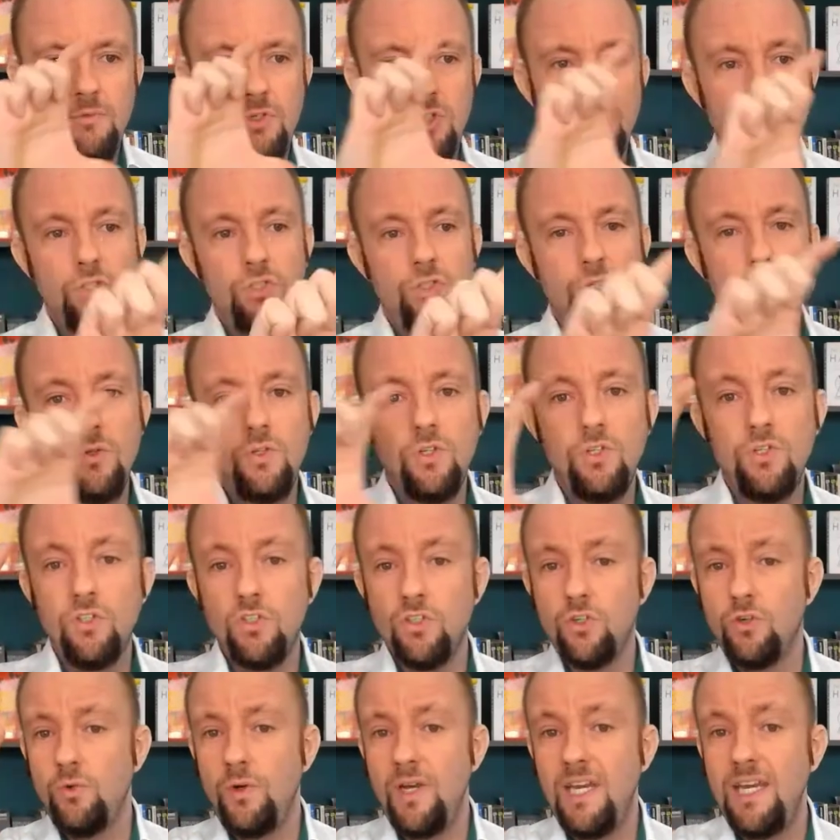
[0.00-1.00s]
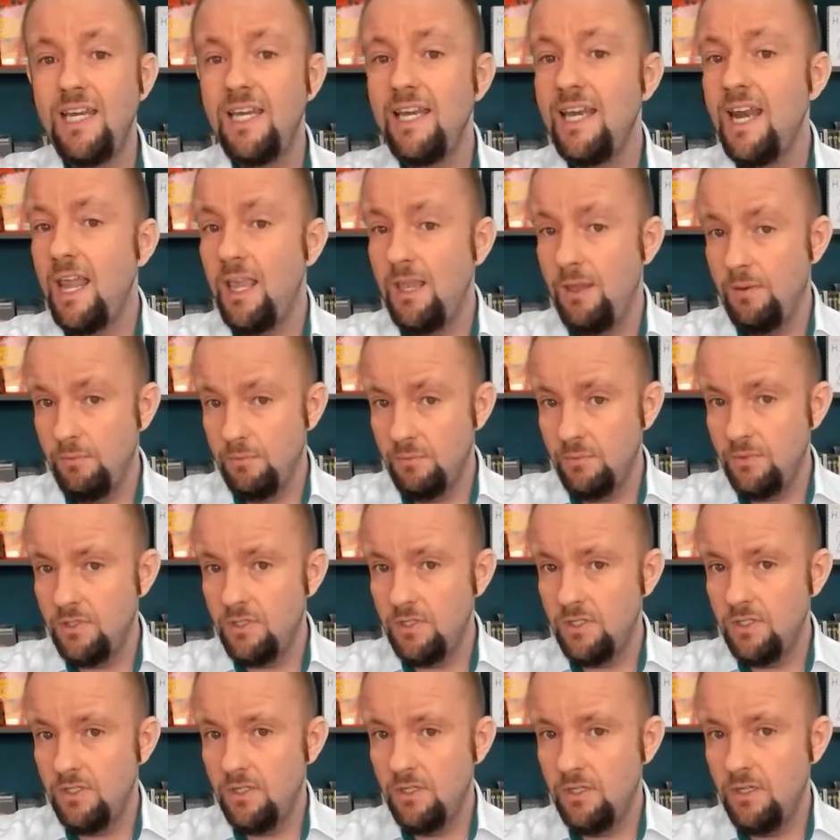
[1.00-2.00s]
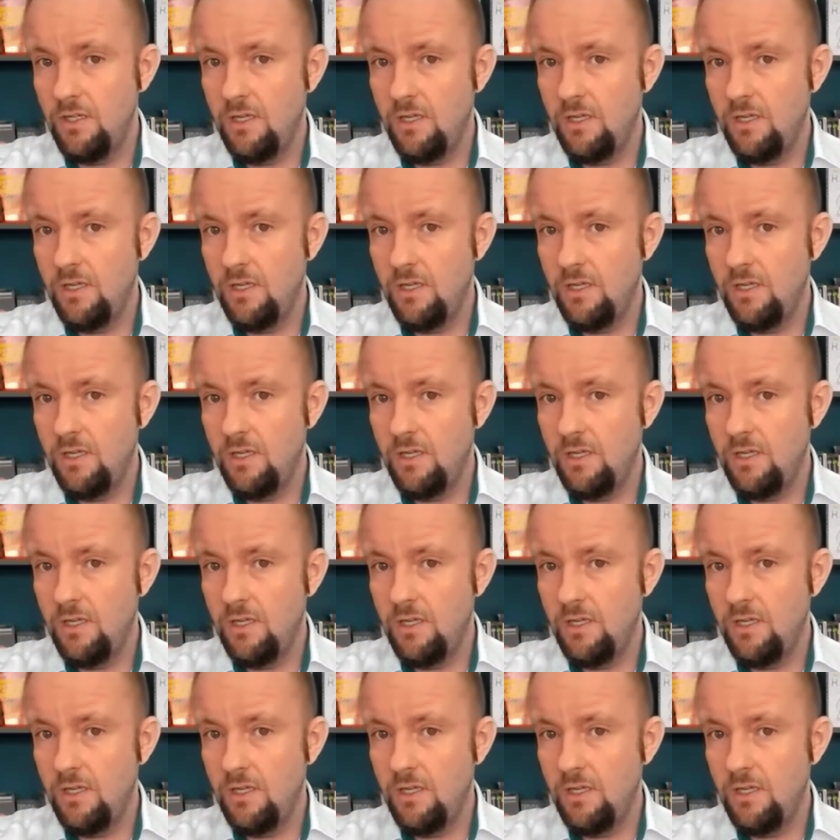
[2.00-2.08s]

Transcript: just do the screen names.